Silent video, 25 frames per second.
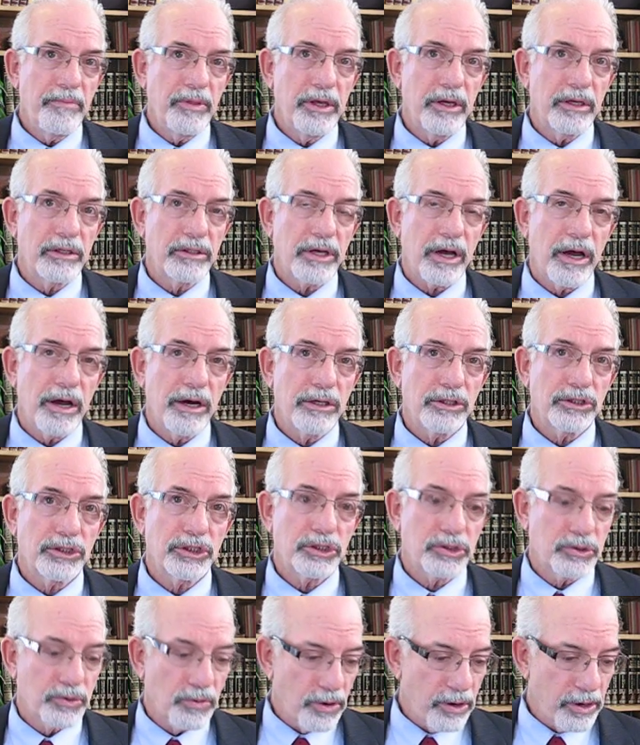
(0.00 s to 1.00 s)
the entire
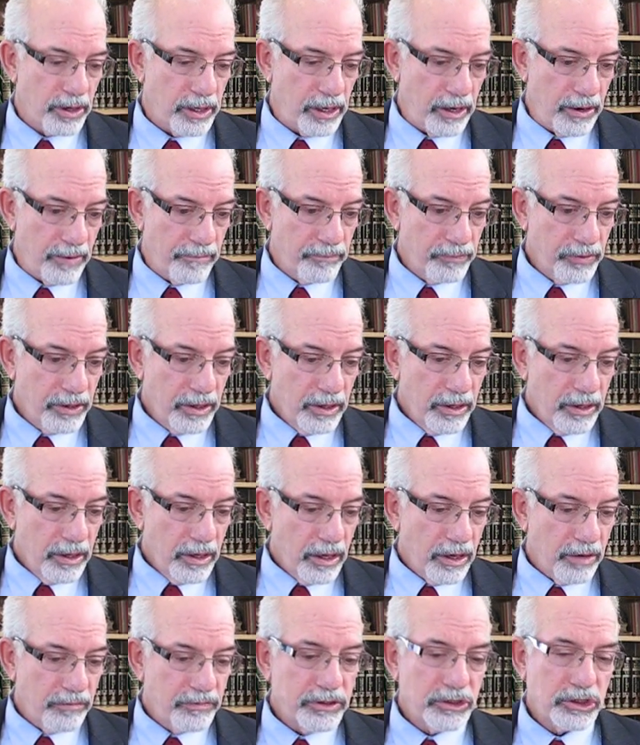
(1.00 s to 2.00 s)
story
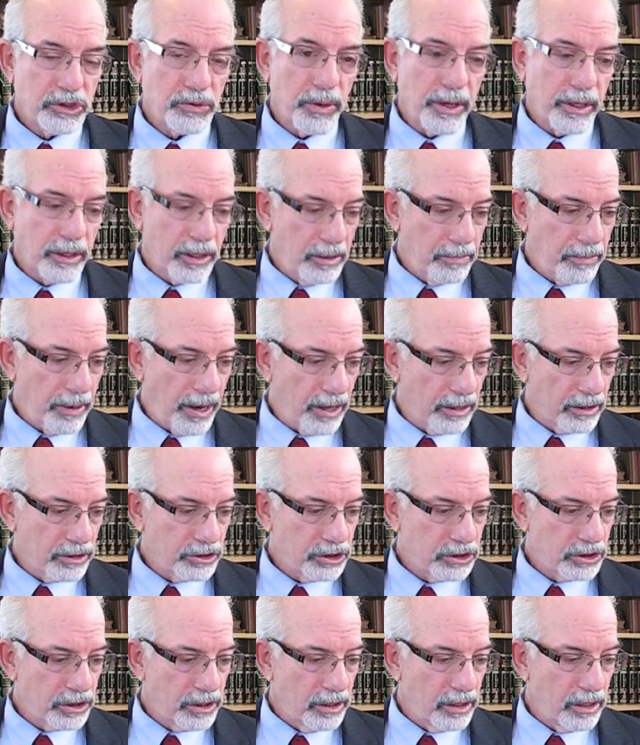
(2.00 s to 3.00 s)
of
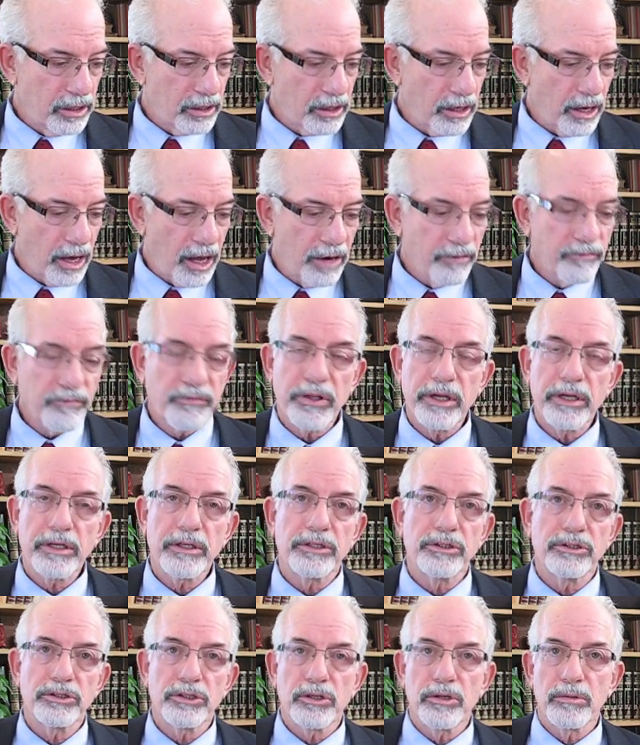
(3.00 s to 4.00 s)
Israeli-Palestinian conflict
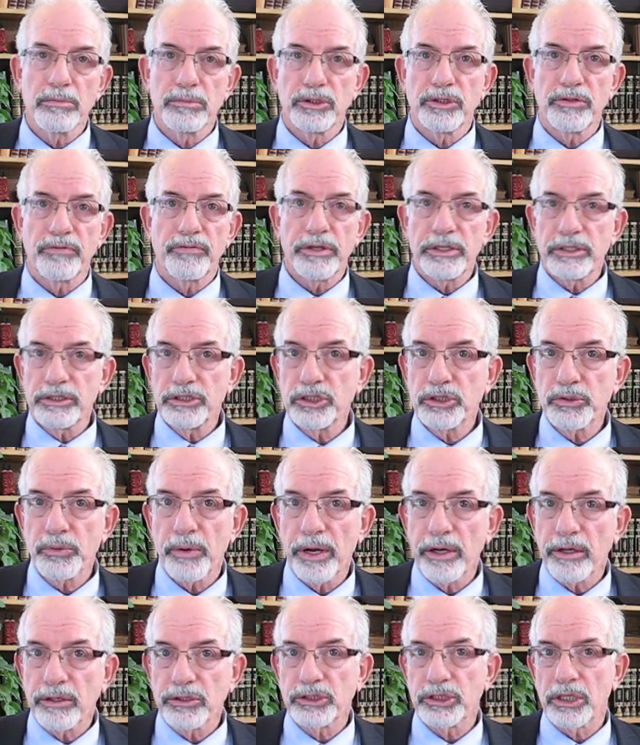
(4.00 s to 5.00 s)
in terms of
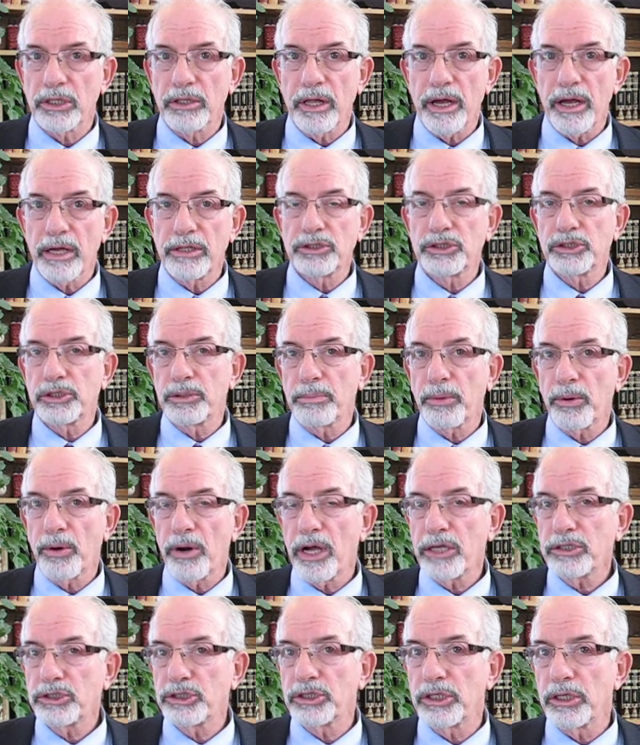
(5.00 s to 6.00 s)
Israel's alleged
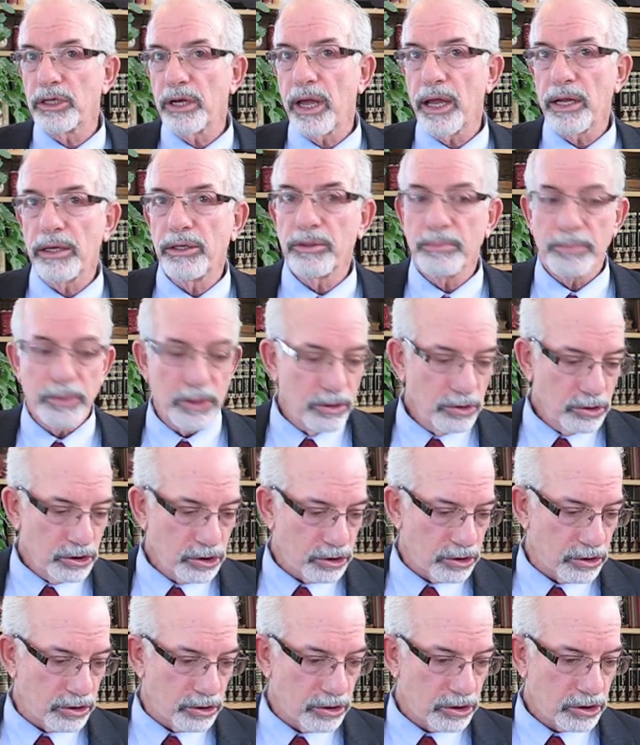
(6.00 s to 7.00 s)
oppression and
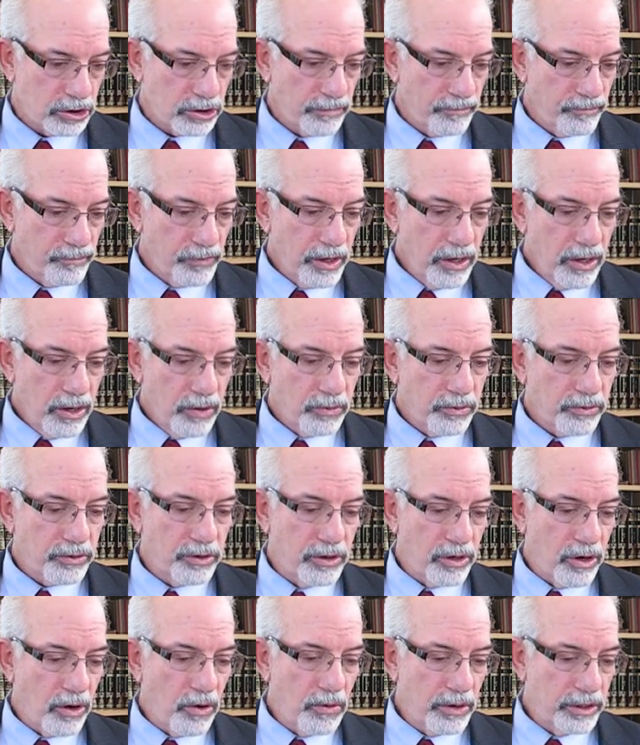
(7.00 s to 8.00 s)
abuses, with
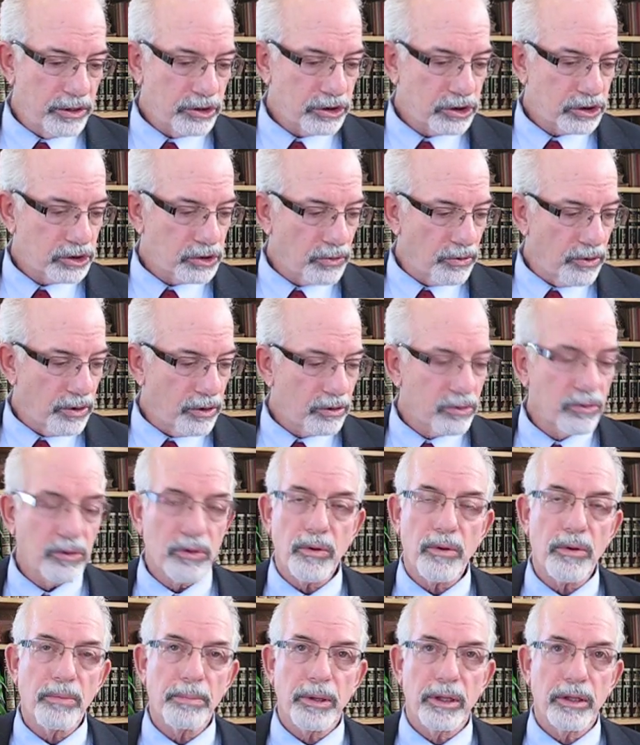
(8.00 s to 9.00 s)
no historical
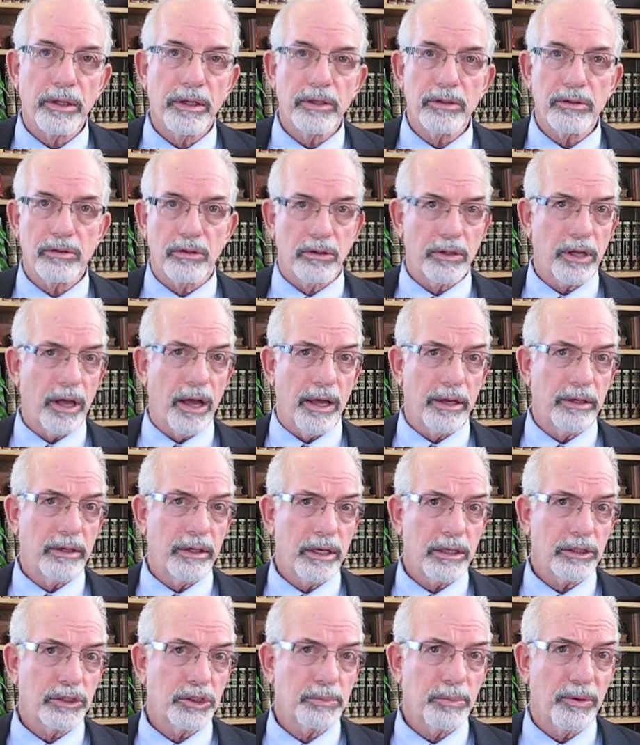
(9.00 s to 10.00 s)
or political
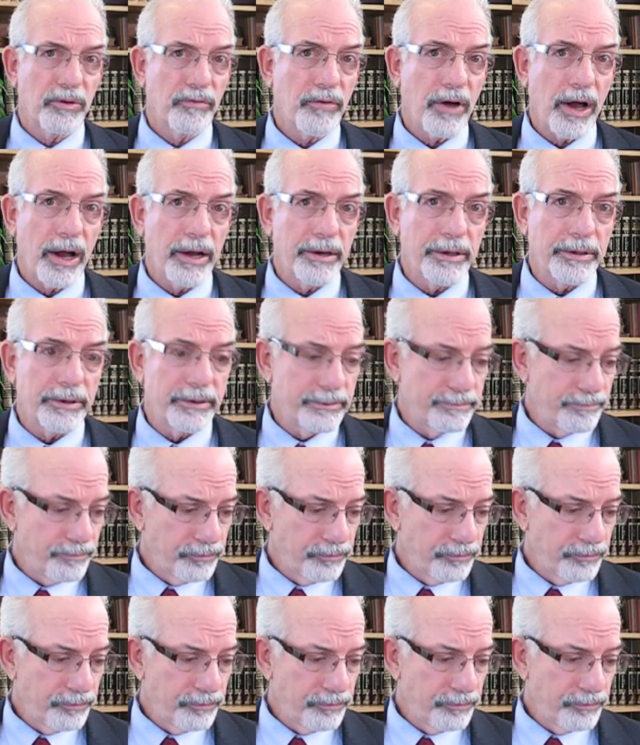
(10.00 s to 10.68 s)
context provided,